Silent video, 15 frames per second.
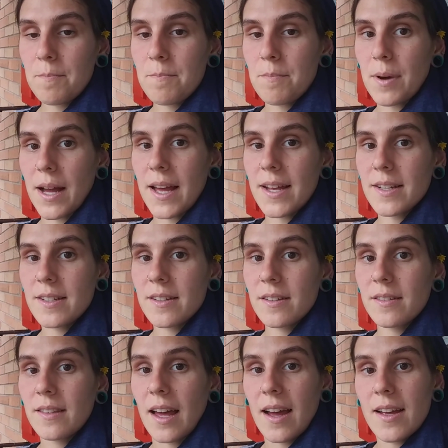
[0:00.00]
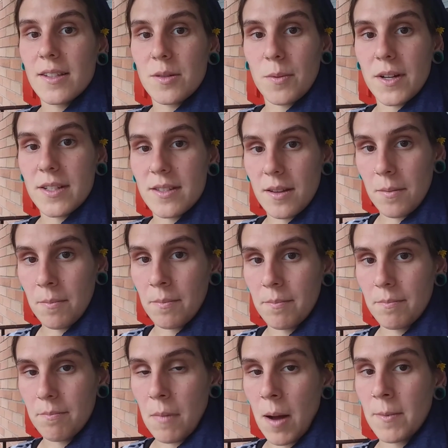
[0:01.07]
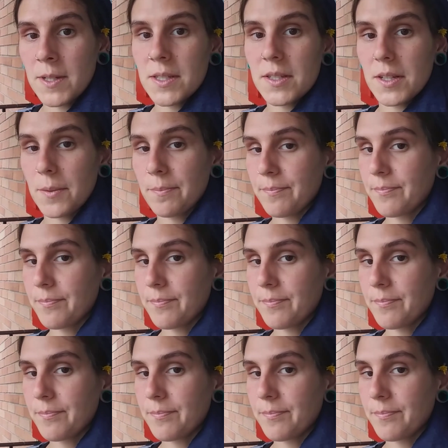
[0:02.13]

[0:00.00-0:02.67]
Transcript: but that is what some mamas do.